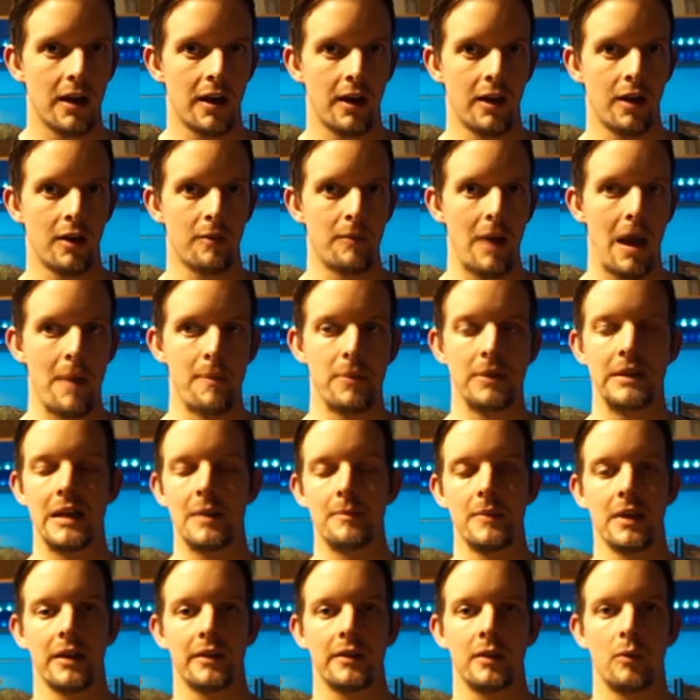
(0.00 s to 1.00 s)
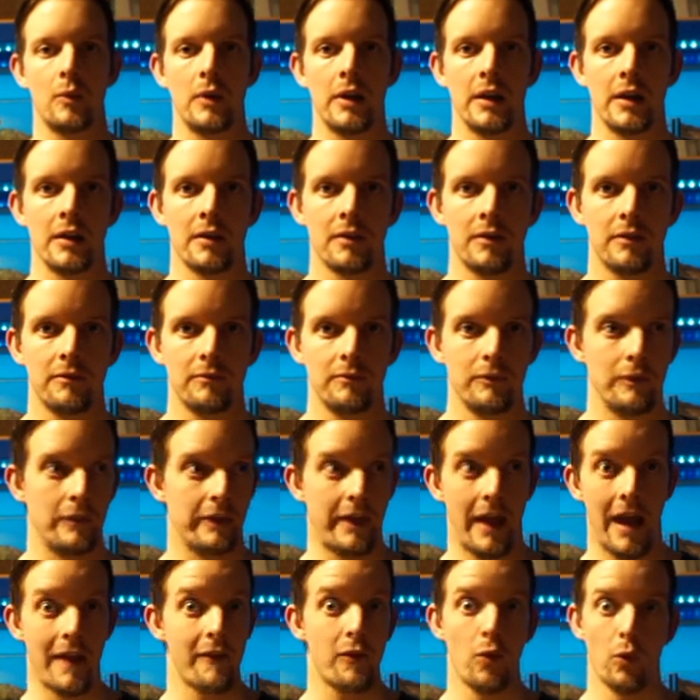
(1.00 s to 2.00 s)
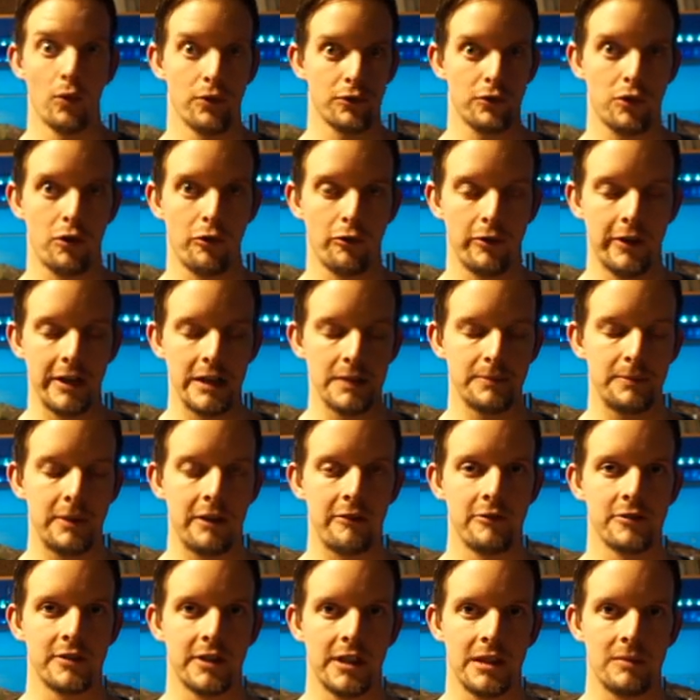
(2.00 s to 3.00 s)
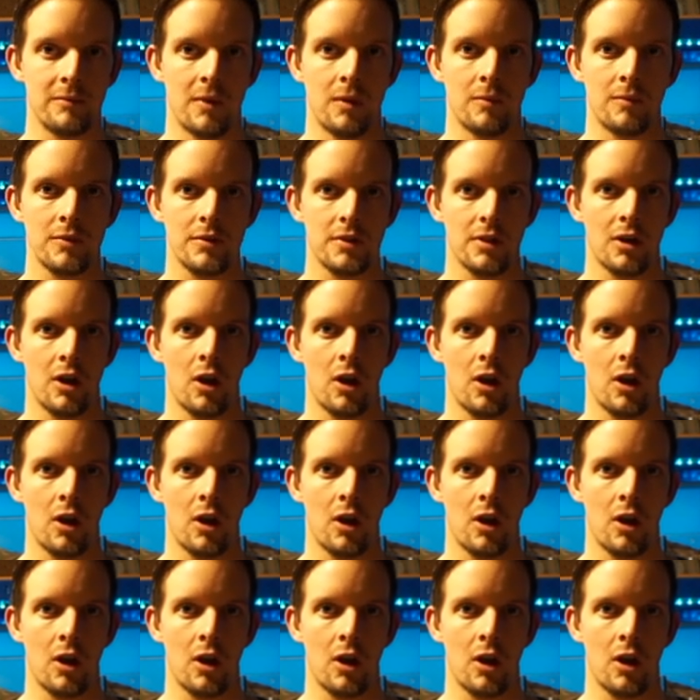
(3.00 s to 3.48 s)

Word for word: um, epidemic that we're that everyone's currently experiencing at the moment.